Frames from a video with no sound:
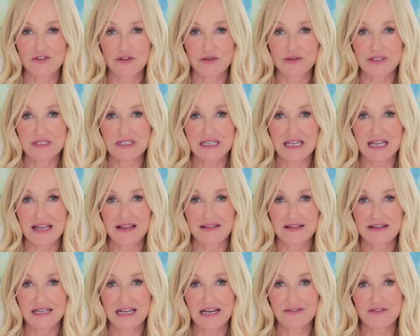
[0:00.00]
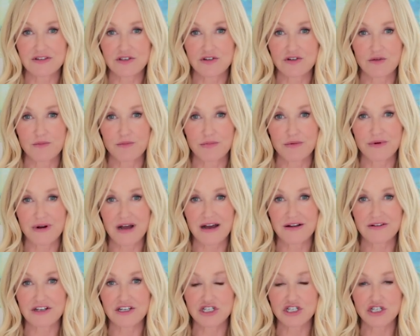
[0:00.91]
of your skin that have a sort of
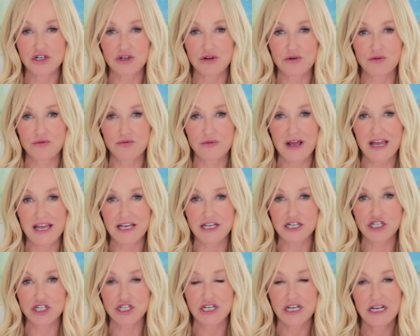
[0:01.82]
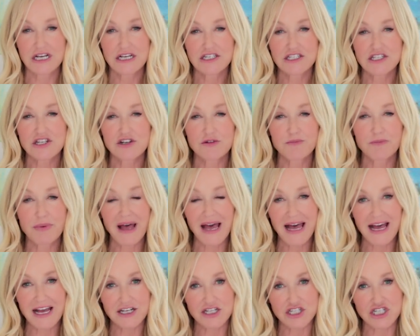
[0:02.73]
brownish, grayish sort of
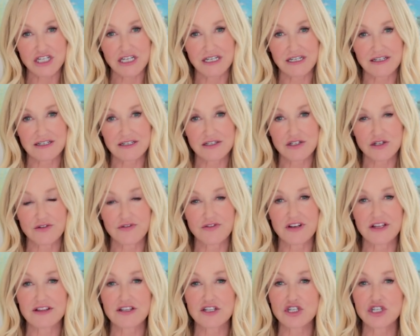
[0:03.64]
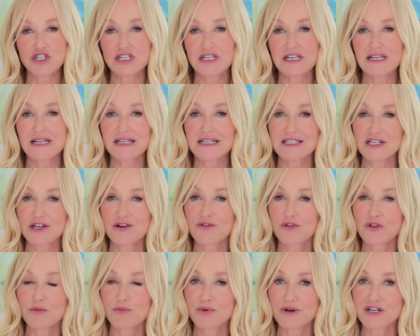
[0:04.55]
patchiness, often in the cheeks,
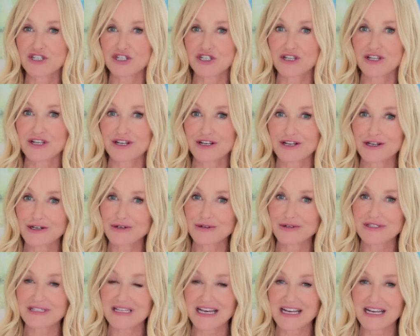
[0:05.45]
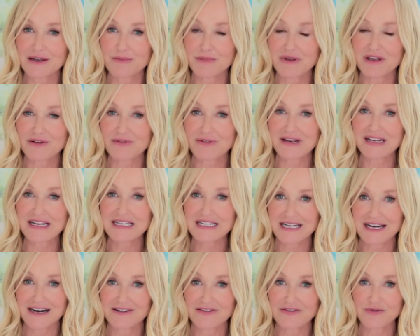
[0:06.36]
over the bridge of the nose. That can be a really
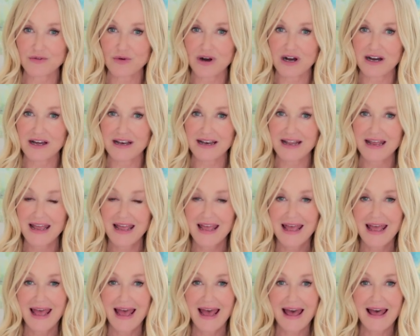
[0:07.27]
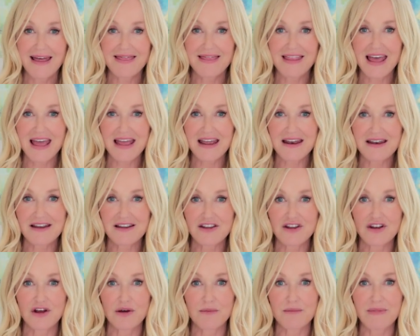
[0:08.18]
tough one. And then,
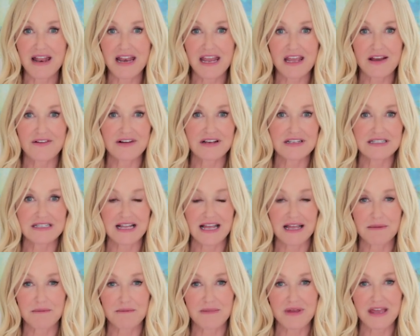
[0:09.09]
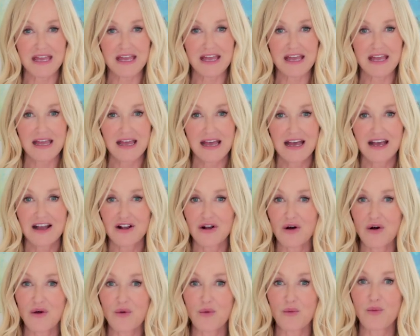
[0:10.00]
you know, many of us, like me,
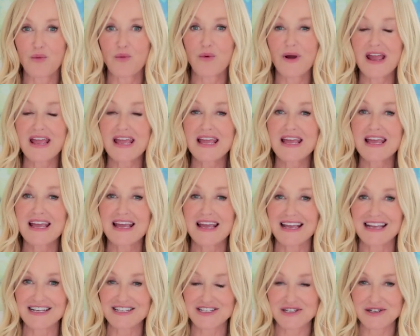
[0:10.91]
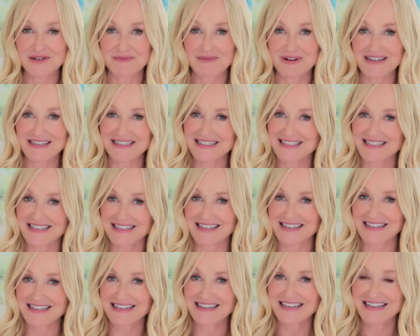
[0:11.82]
got way too much
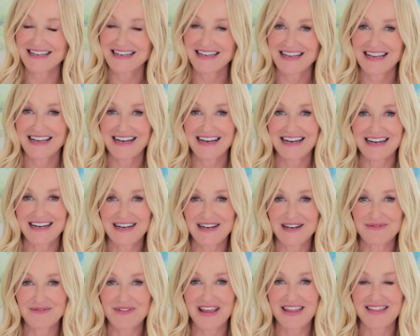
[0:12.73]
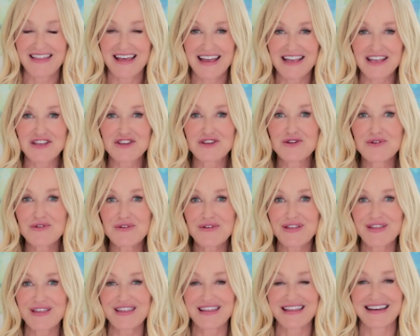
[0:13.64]
sun. Um, in their
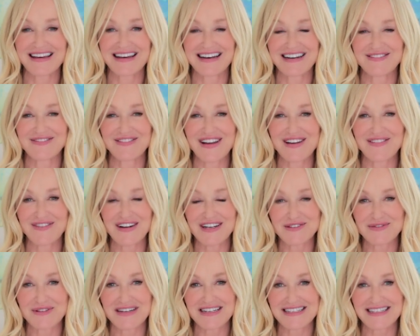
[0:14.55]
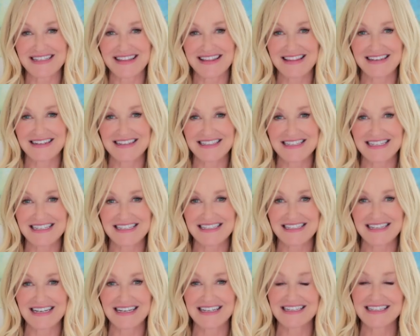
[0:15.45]
youth, um, in my 20s and
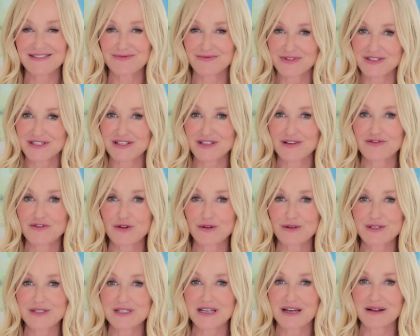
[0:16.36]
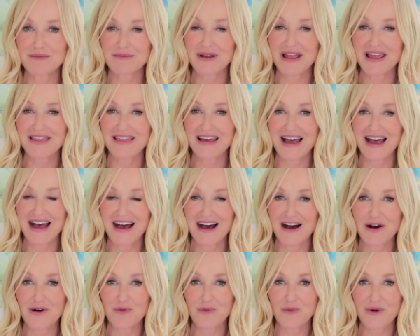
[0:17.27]
30s, I was the full sunbather
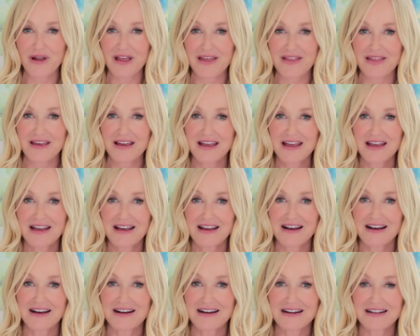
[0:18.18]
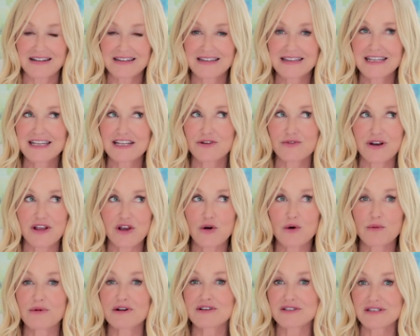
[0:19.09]
out with uh, literally
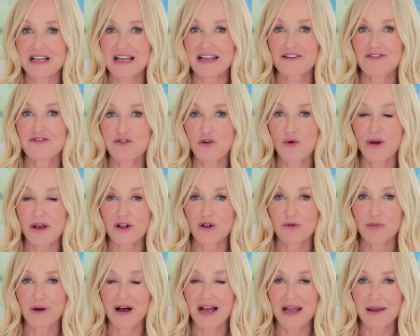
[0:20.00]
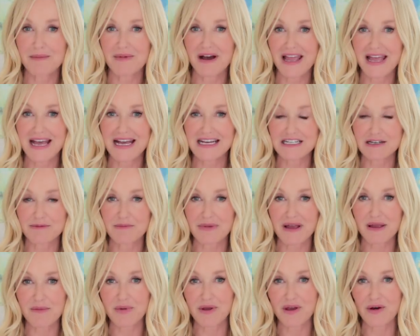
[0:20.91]
almost like foil behind my head and
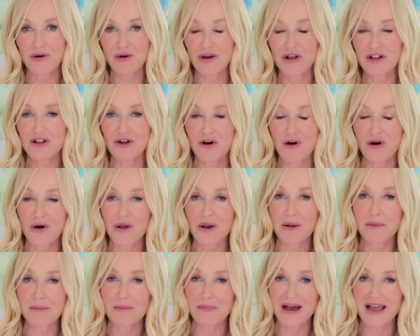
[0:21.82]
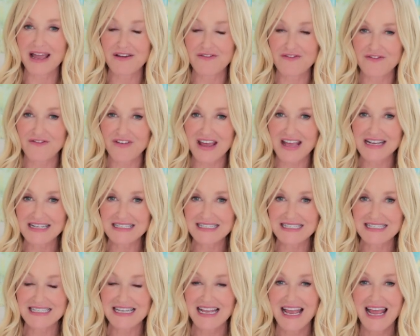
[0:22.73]
baby oil on my
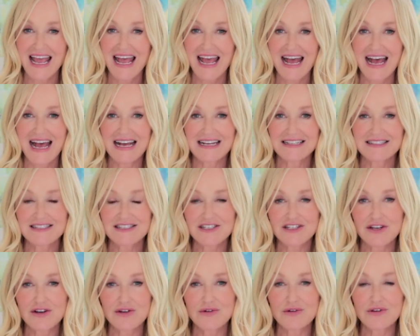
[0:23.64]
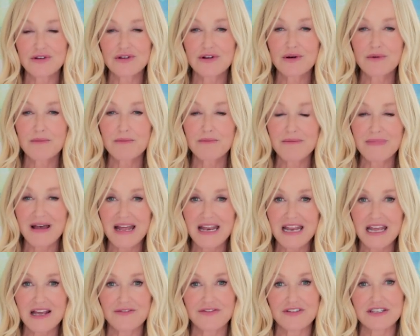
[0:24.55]
face. And so, you know,
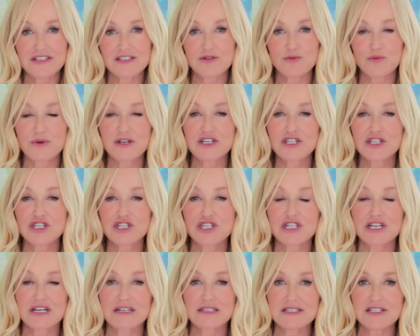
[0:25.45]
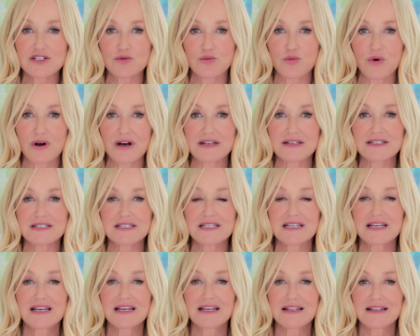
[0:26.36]
many of us, we just
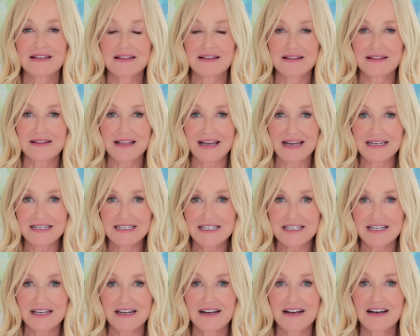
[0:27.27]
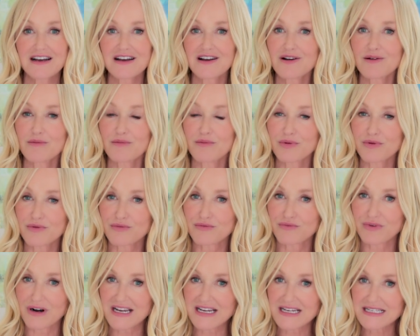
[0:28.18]
want lighter,
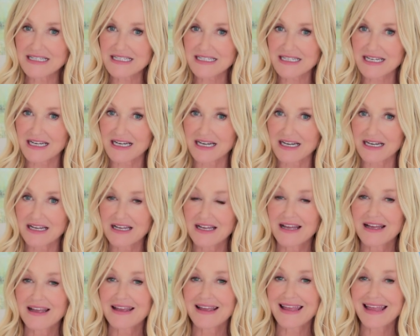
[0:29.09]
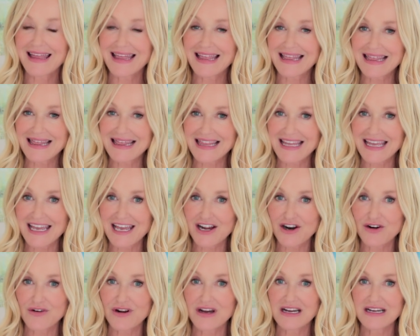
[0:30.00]
brighter,
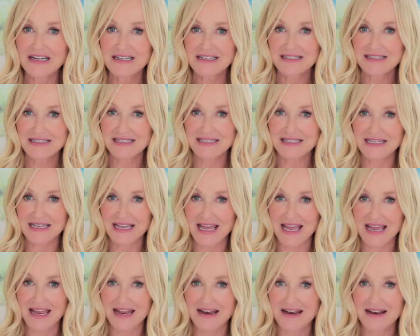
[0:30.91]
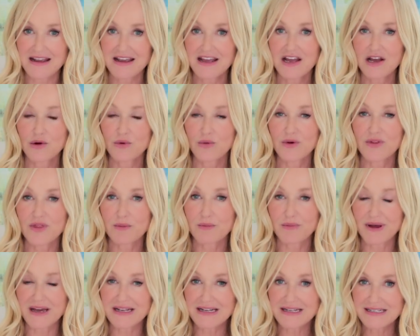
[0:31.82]
clearer skin with a
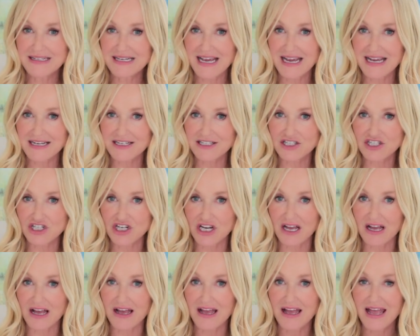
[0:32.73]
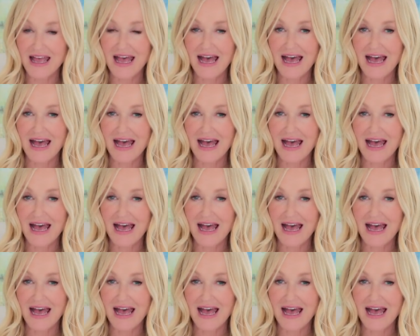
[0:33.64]
better texture